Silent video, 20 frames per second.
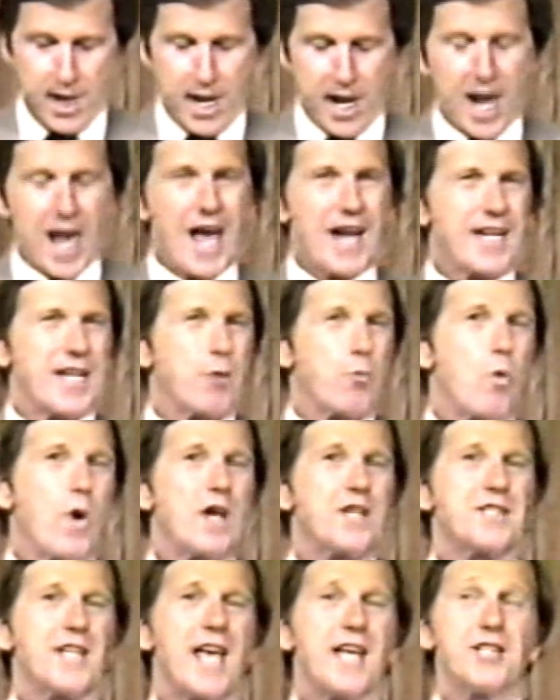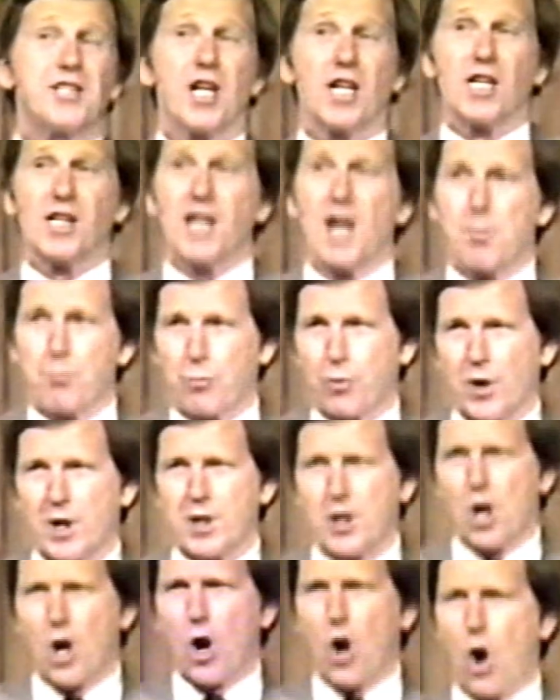and it was a deliberate
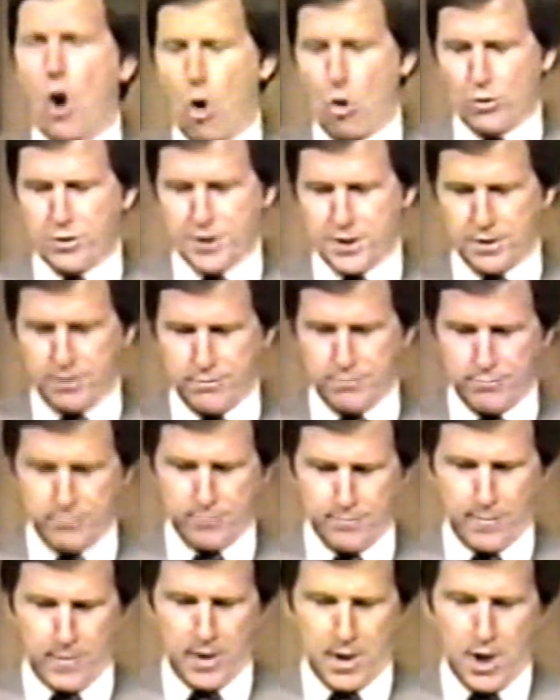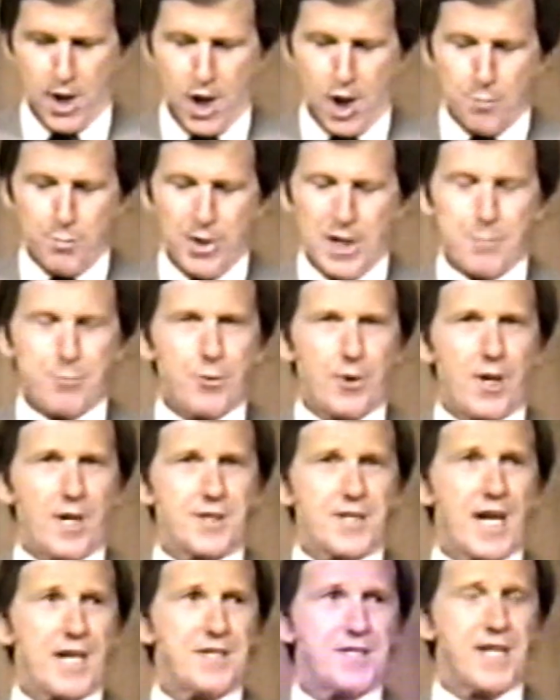hoax. People, as
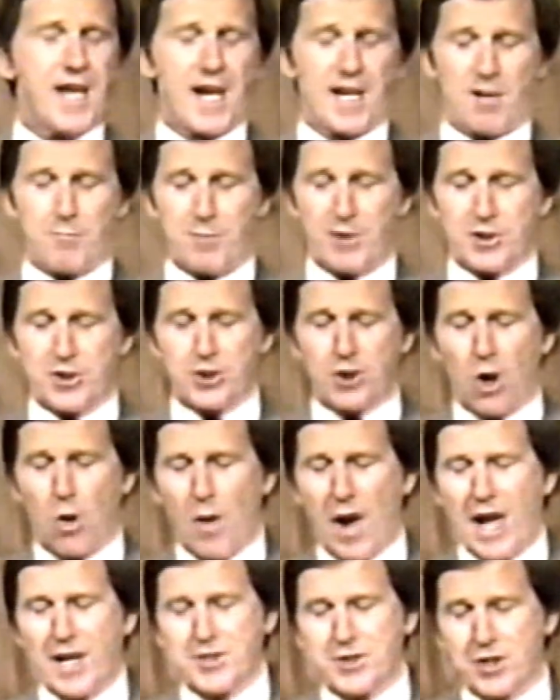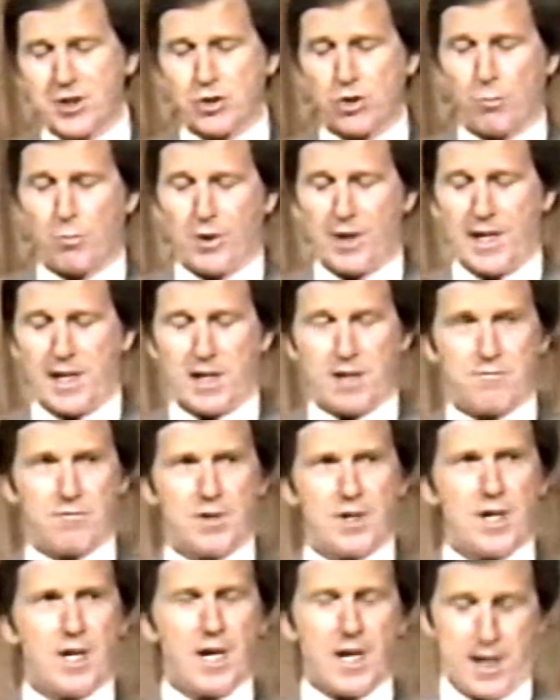I said, have been so anxious to believe
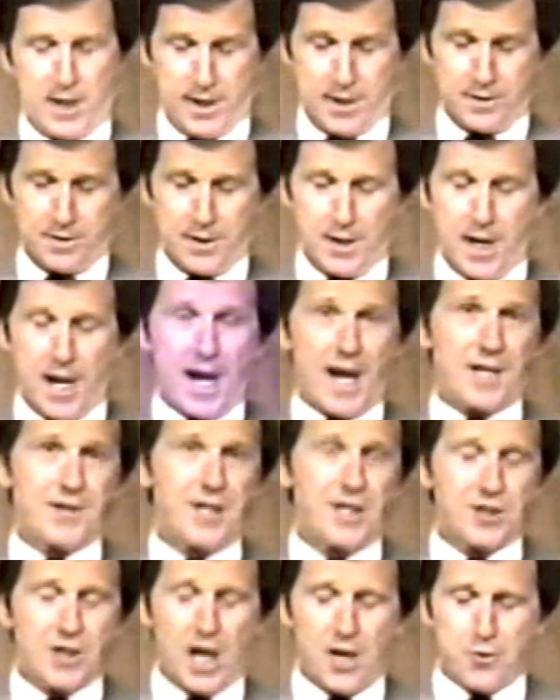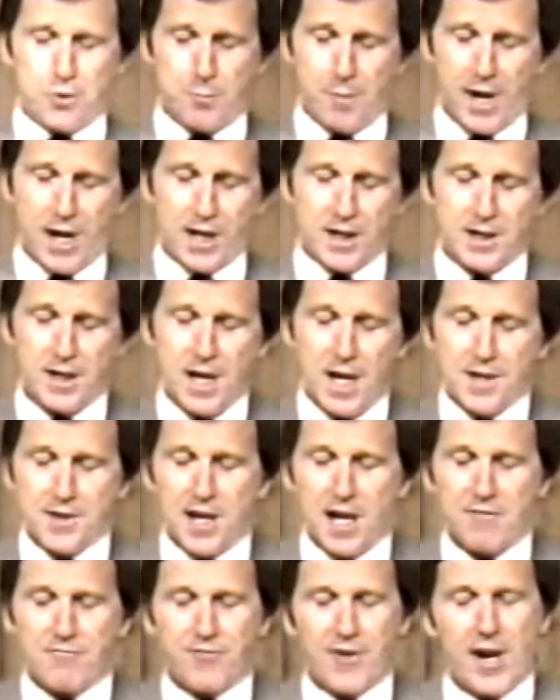it and these other men,
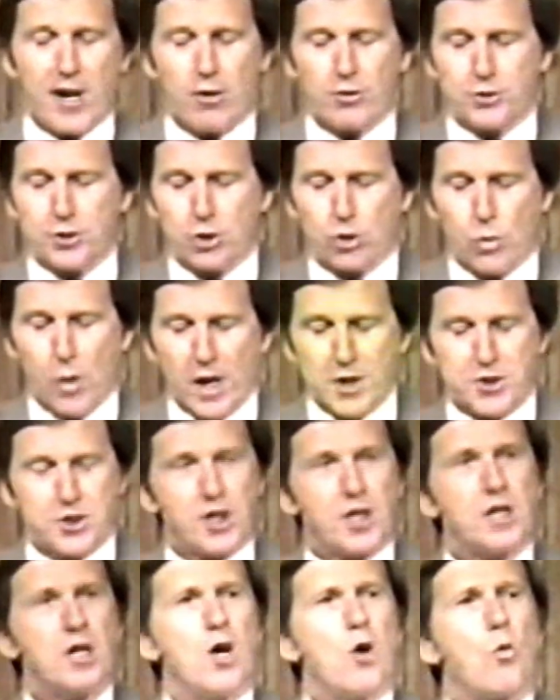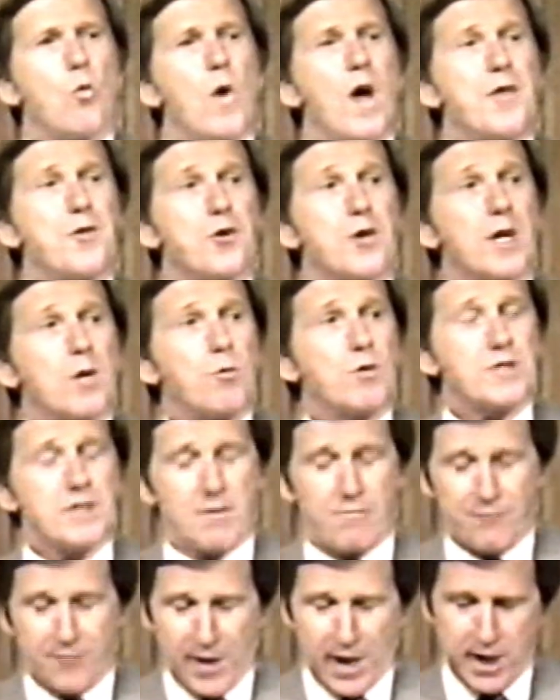they failed to question whether it was a
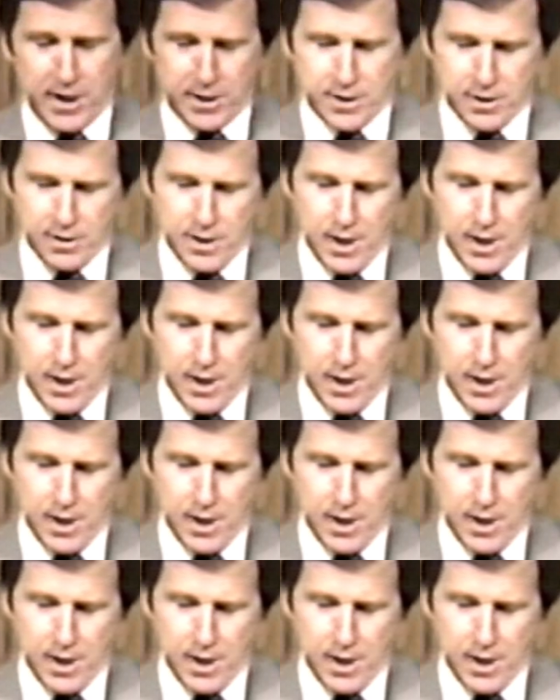fake.